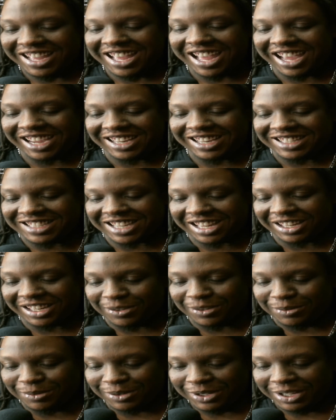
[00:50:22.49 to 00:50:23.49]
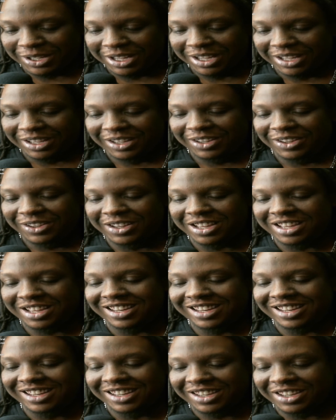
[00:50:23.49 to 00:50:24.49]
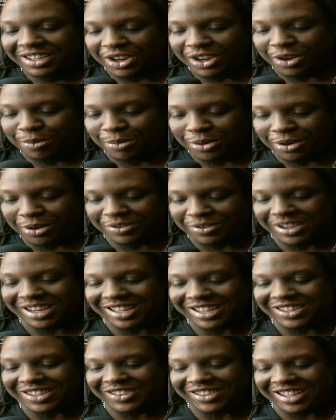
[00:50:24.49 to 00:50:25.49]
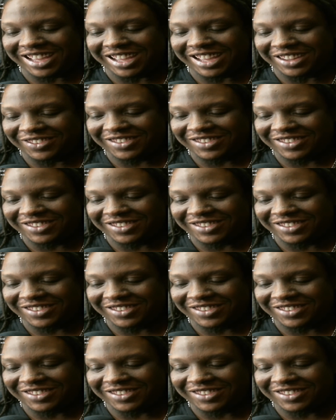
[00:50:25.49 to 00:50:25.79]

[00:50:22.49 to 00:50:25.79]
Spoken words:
I can tell him no more video games.